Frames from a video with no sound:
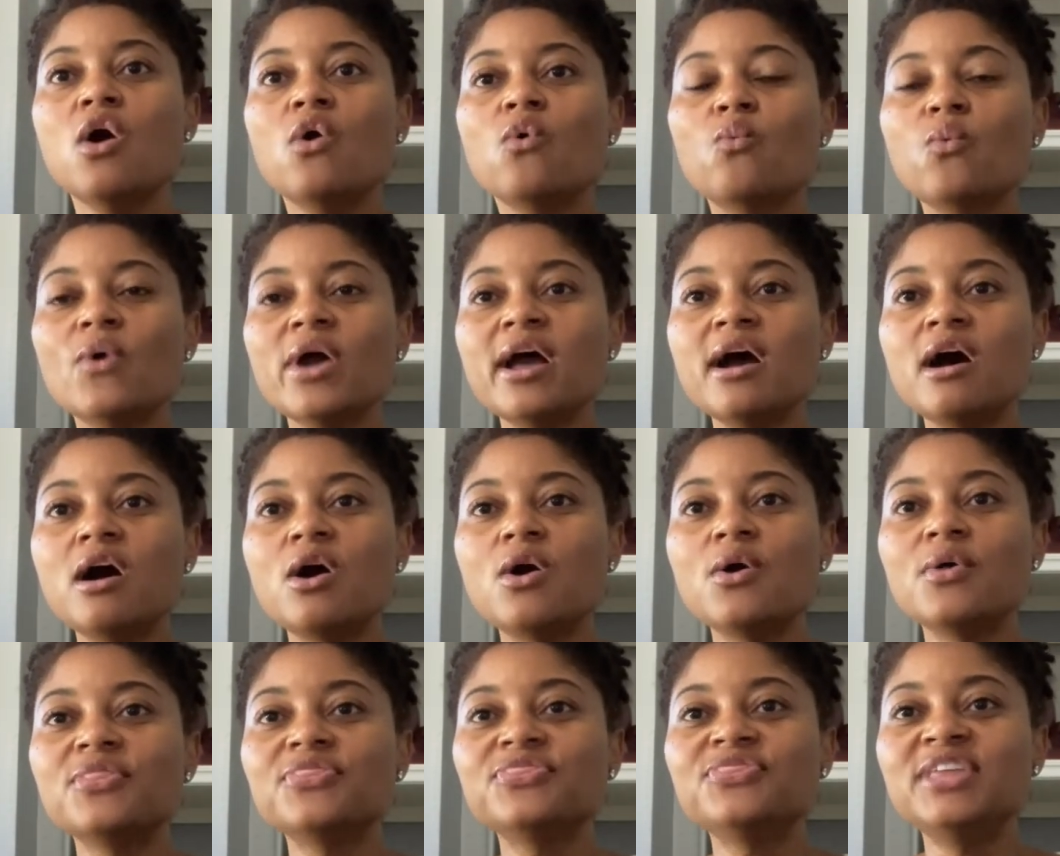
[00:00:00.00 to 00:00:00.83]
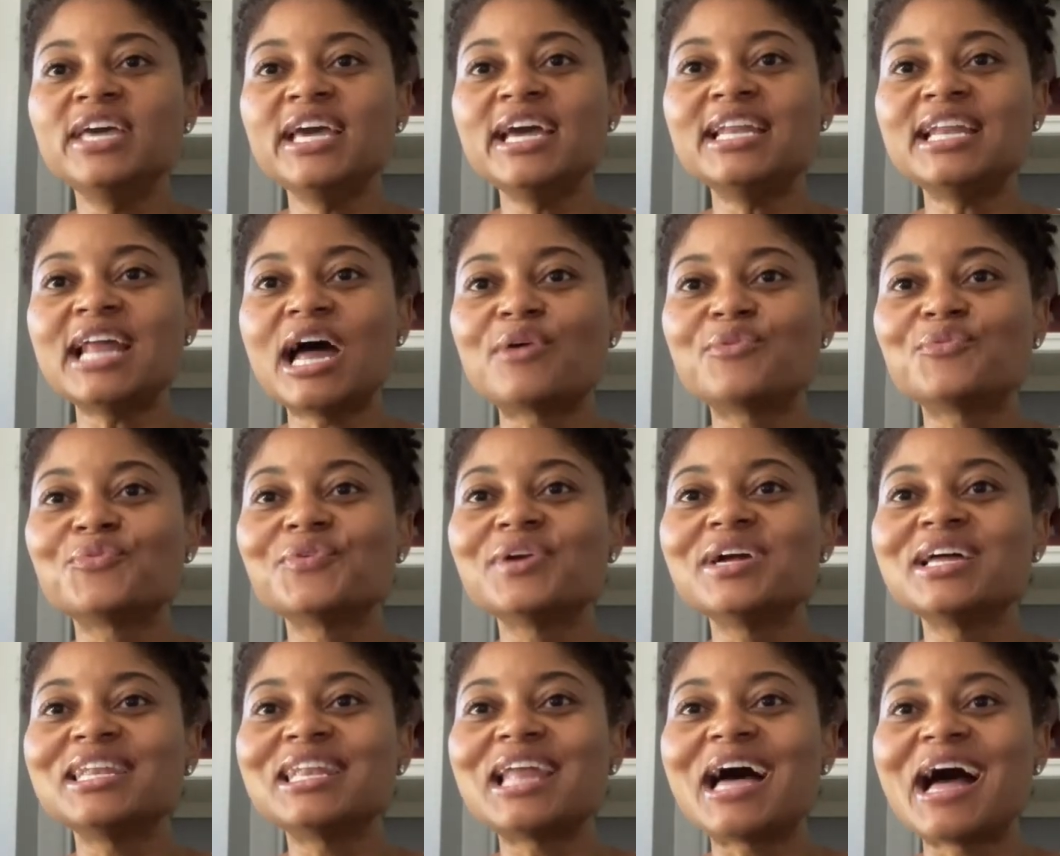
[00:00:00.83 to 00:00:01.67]
Well, then I
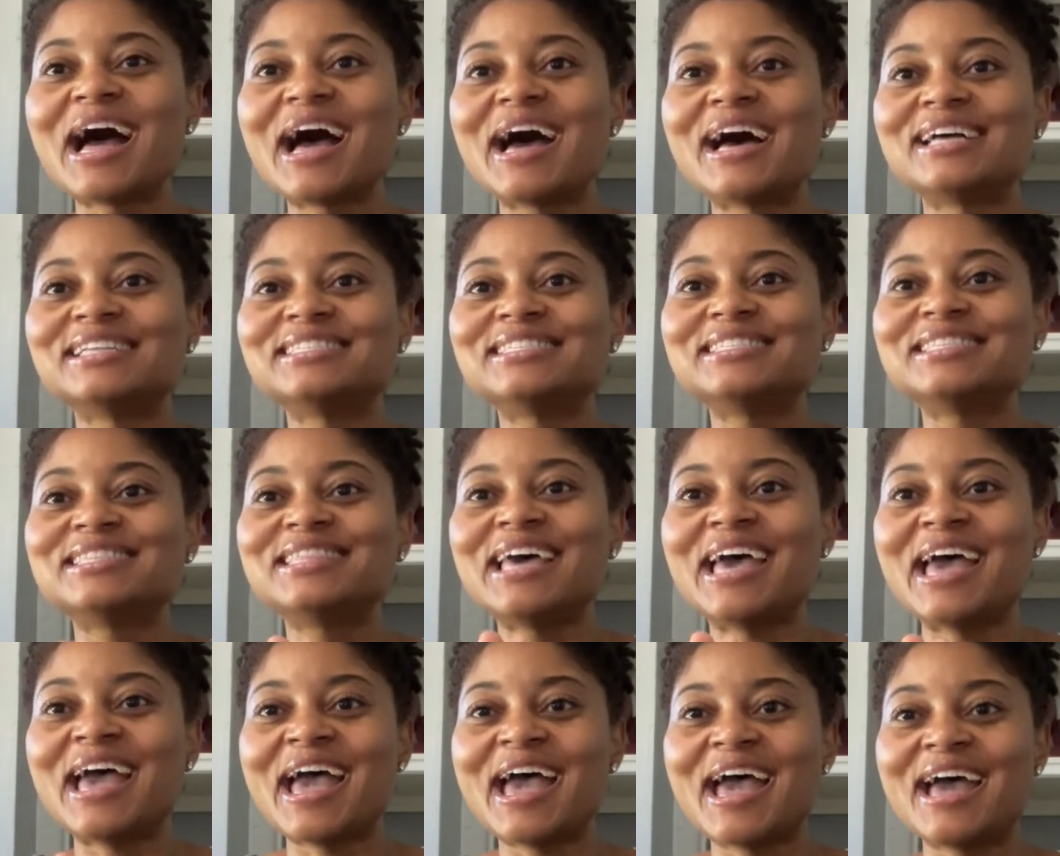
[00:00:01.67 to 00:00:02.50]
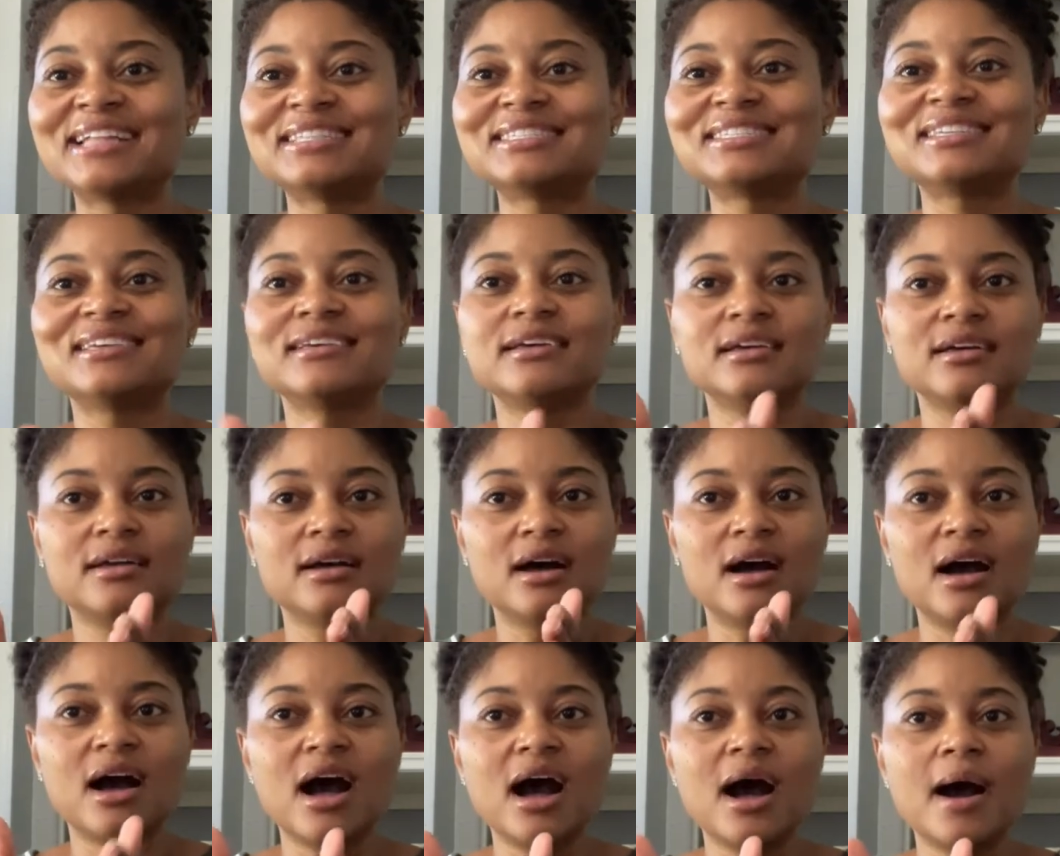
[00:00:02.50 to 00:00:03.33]
realized that
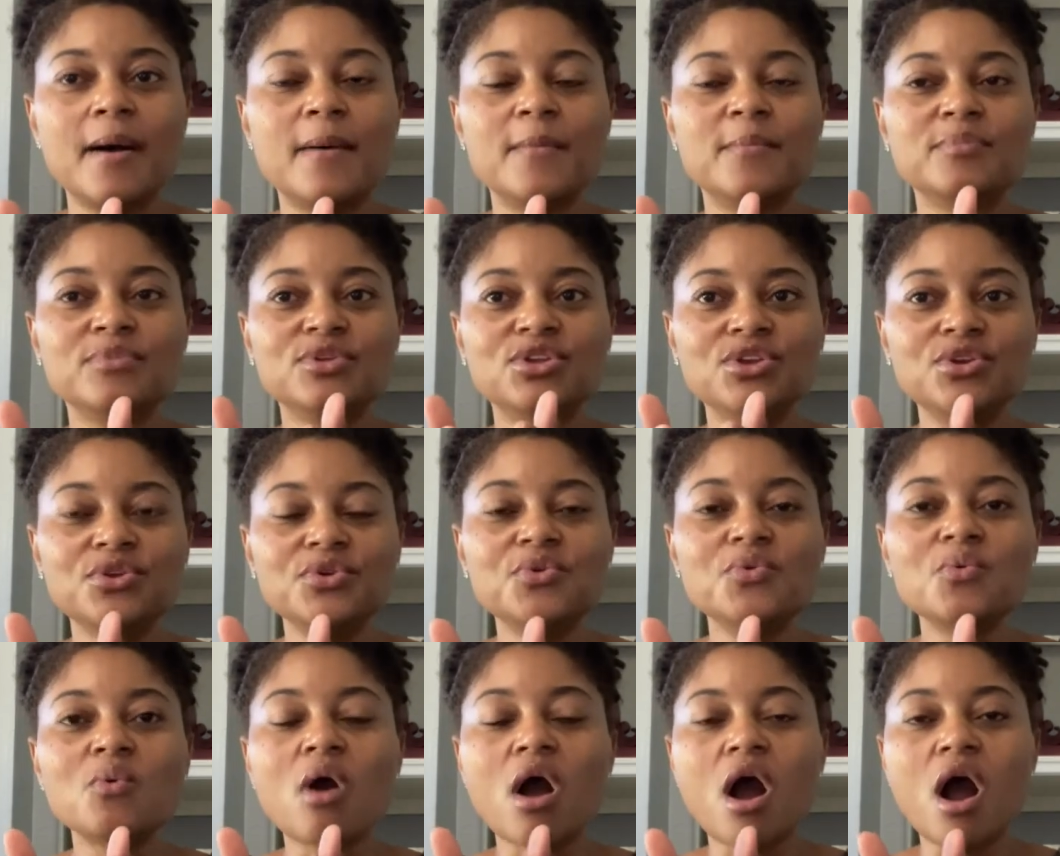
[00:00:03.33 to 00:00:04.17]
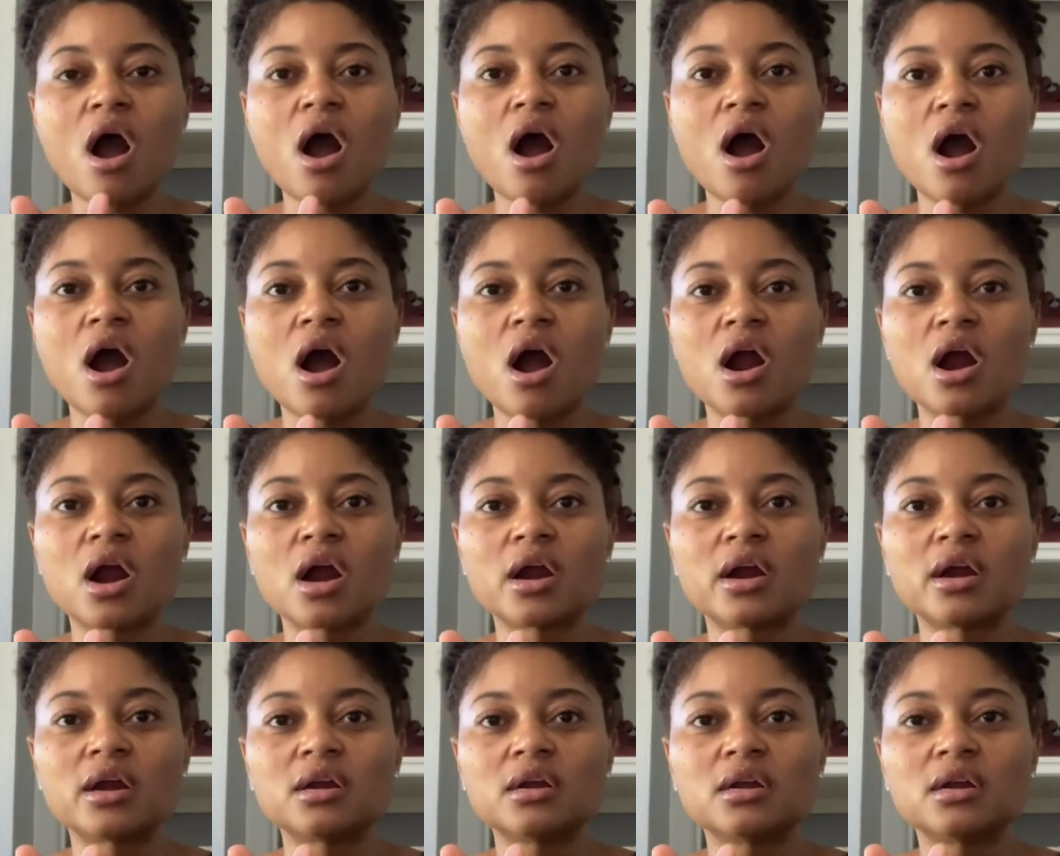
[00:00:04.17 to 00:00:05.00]
you
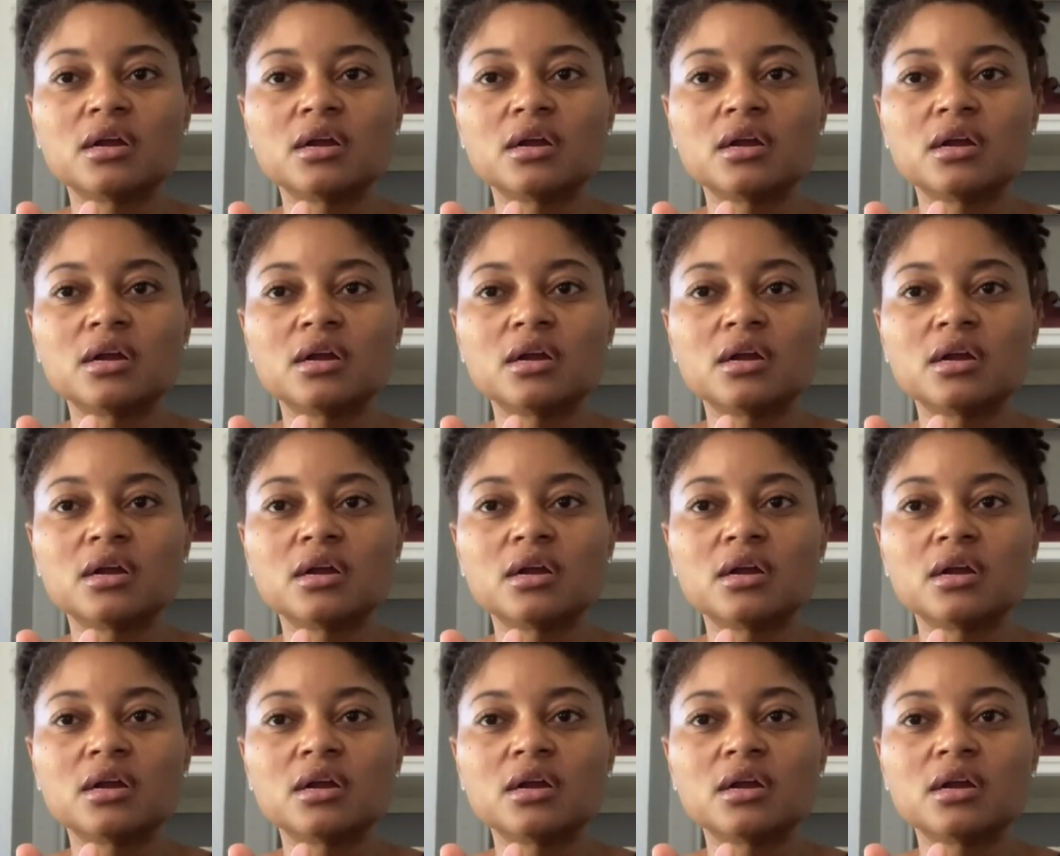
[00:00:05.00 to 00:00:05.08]
are